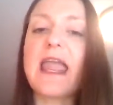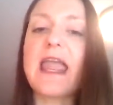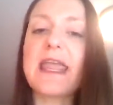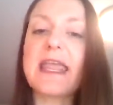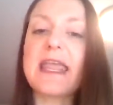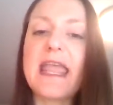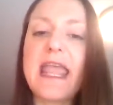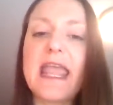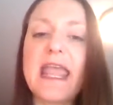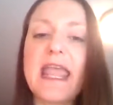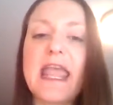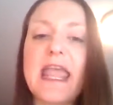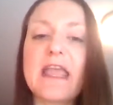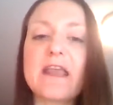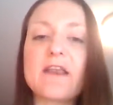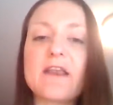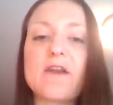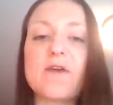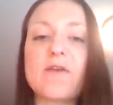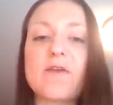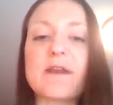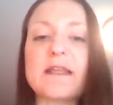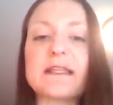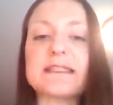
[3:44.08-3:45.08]
aka
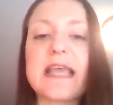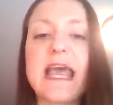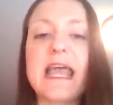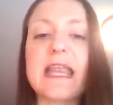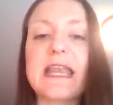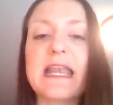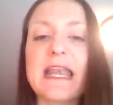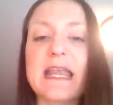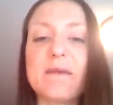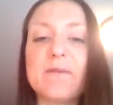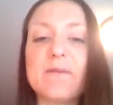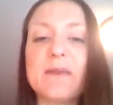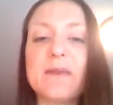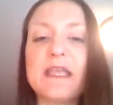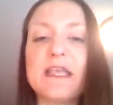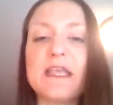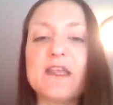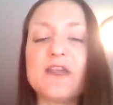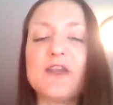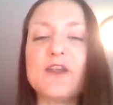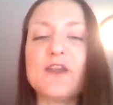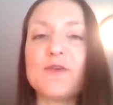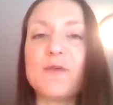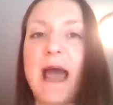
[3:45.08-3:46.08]
known as
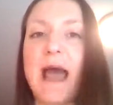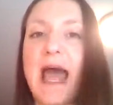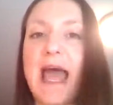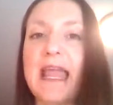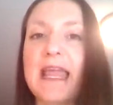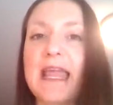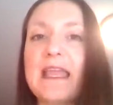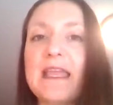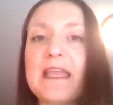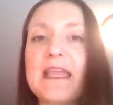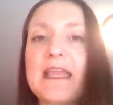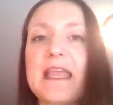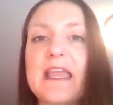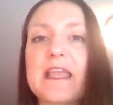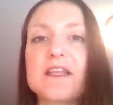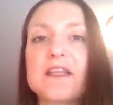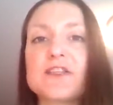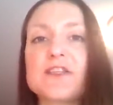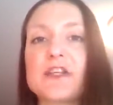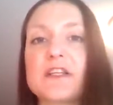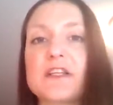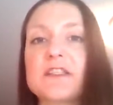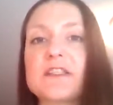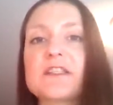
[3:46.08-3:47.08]
NAPQI,
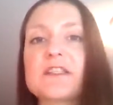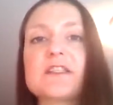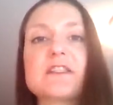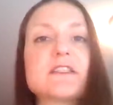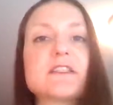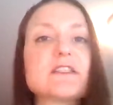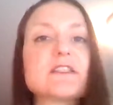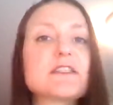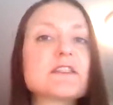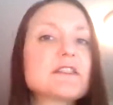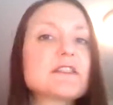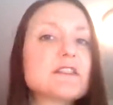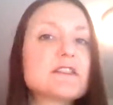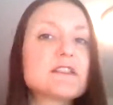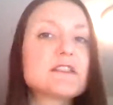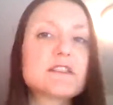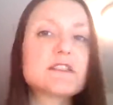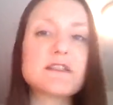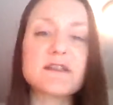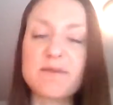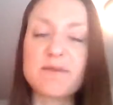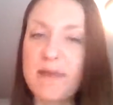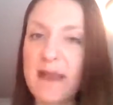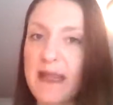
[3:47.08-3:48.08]
and just
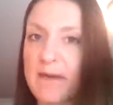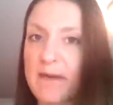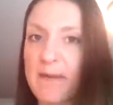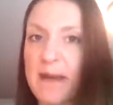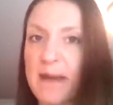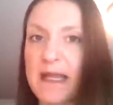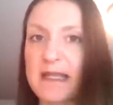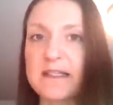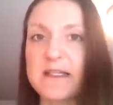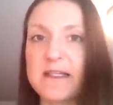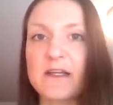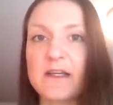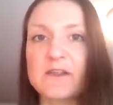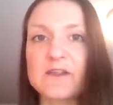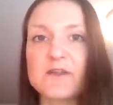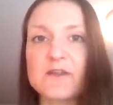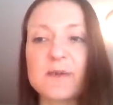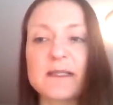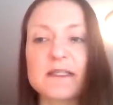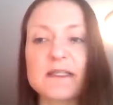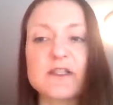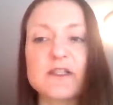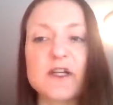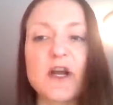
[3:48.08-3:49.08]
to make my tongue
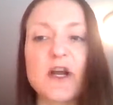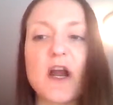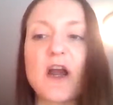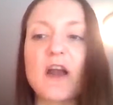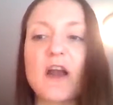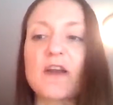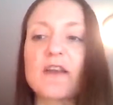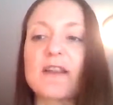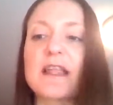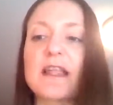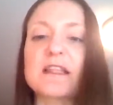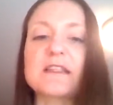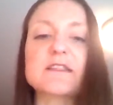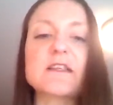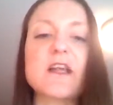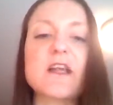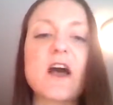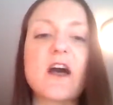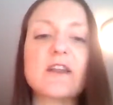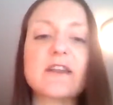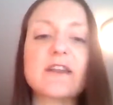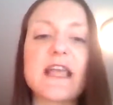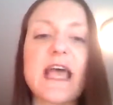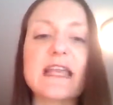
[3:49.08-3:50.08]
twister hard, that's
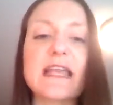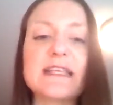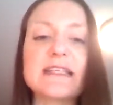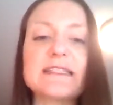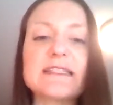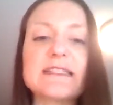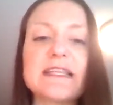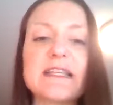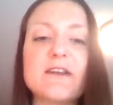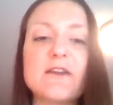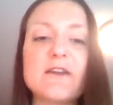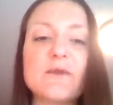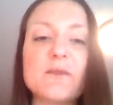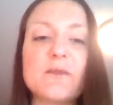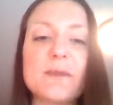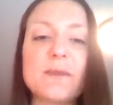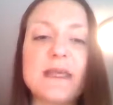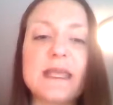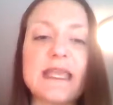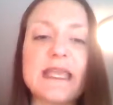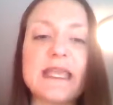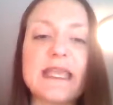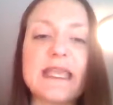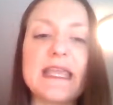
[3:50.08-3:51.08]
called
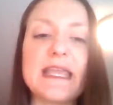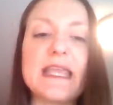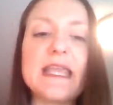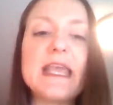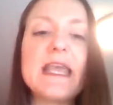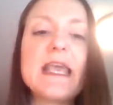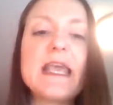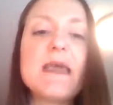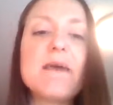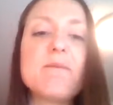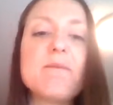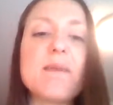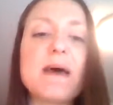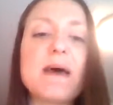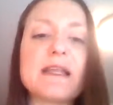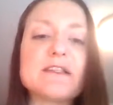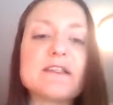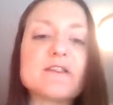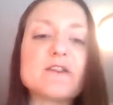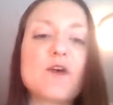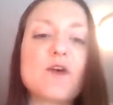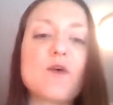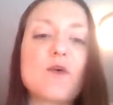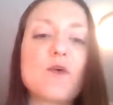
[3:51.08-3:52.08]

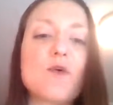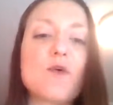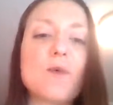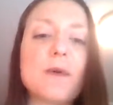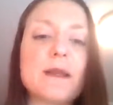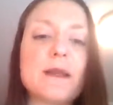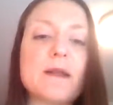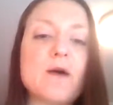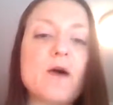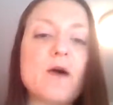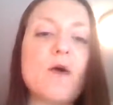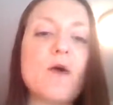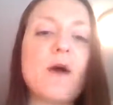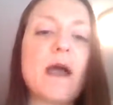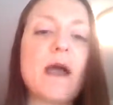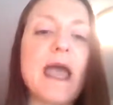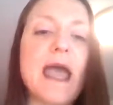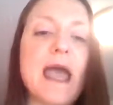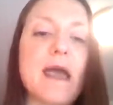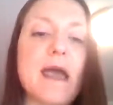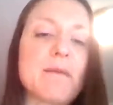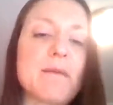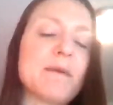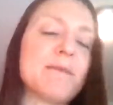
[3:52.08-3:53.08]

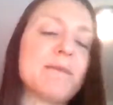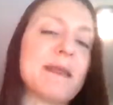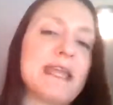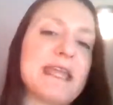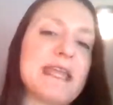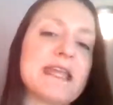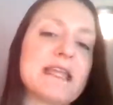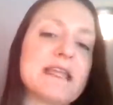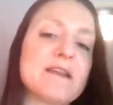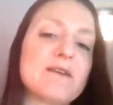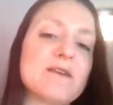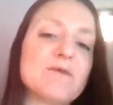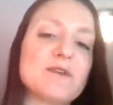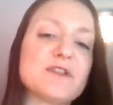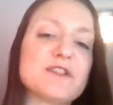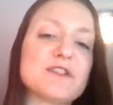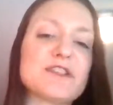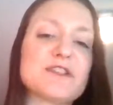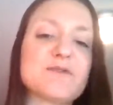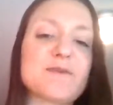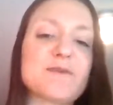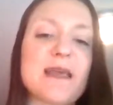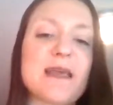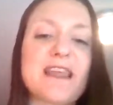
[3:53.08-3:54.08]
N-acetyl-P-benzoquinolamine, which
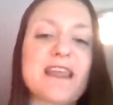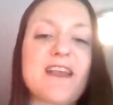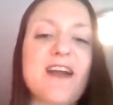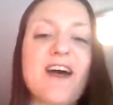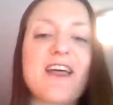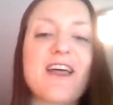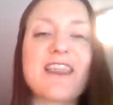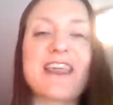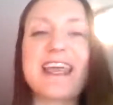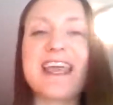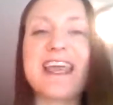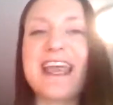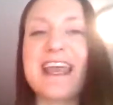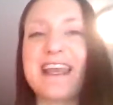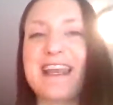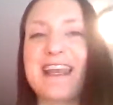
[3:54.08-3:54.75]
is why they call it